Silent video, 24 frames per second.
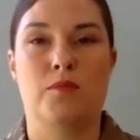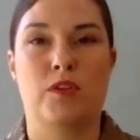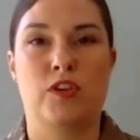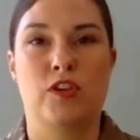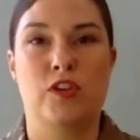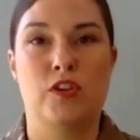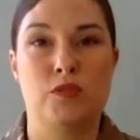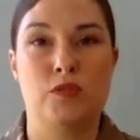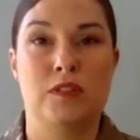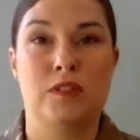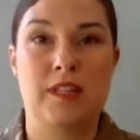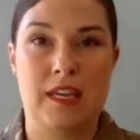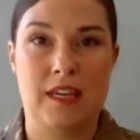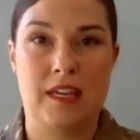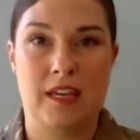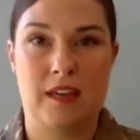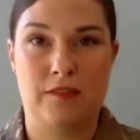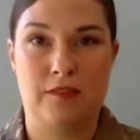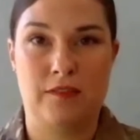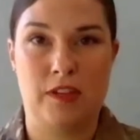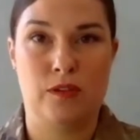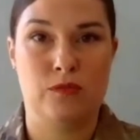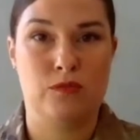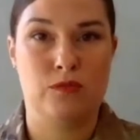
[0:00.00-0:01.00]
Use what they
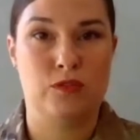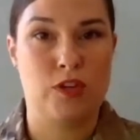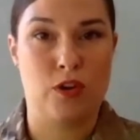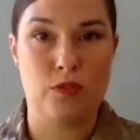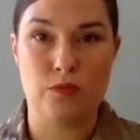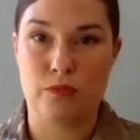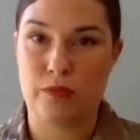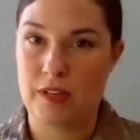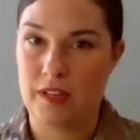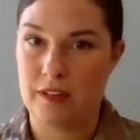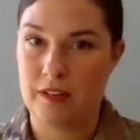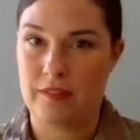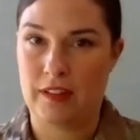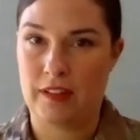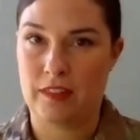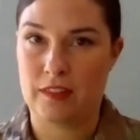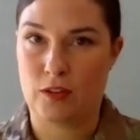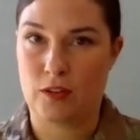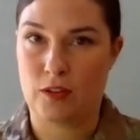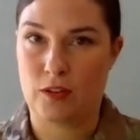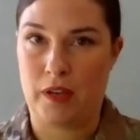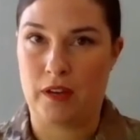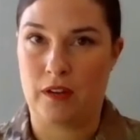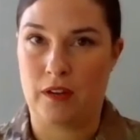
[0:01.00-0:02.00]
give you. Don't reinvent
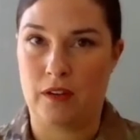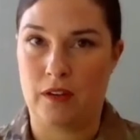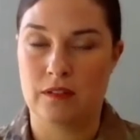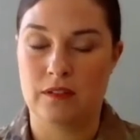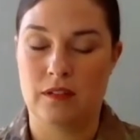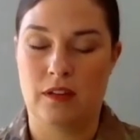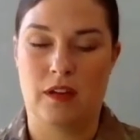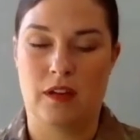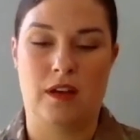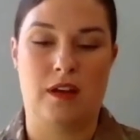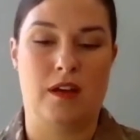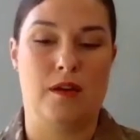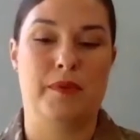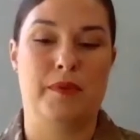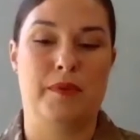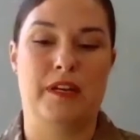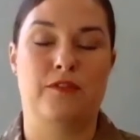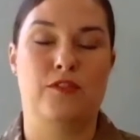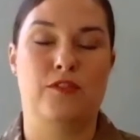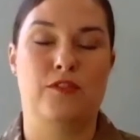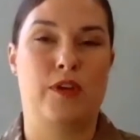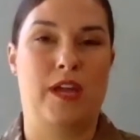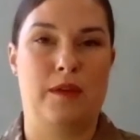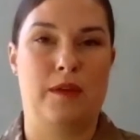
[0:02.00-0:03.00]
the wheel. But
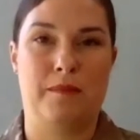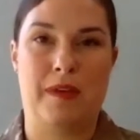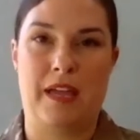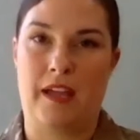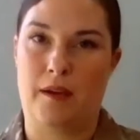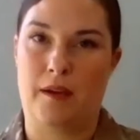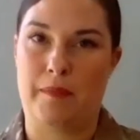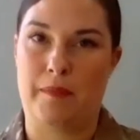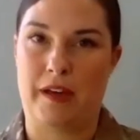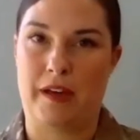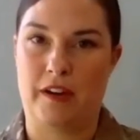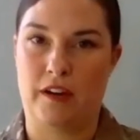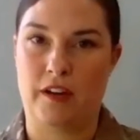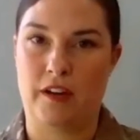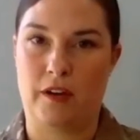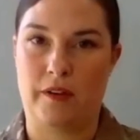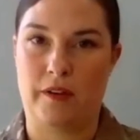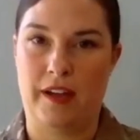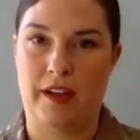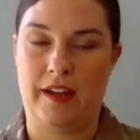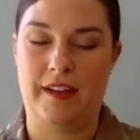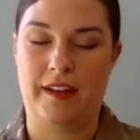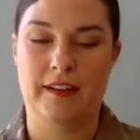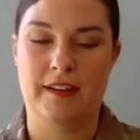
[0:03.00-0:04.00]
if you can make it better, go
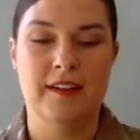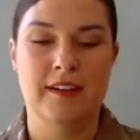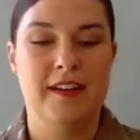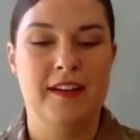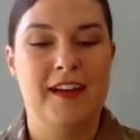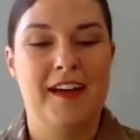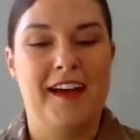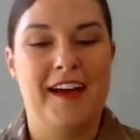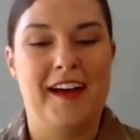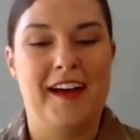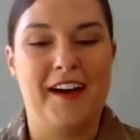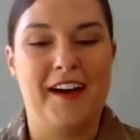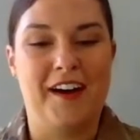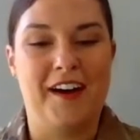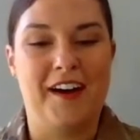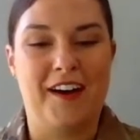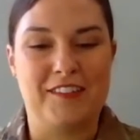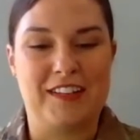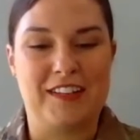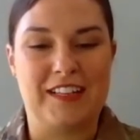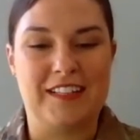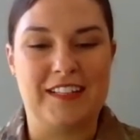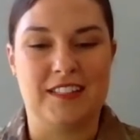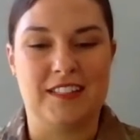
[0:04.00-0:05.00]
ahead,
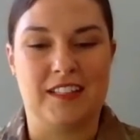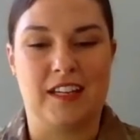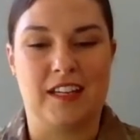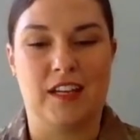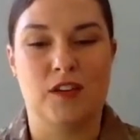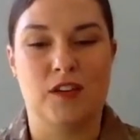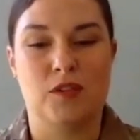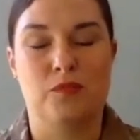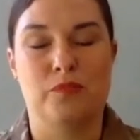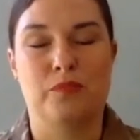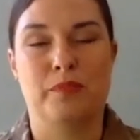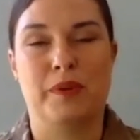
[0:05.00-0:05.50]
obviously.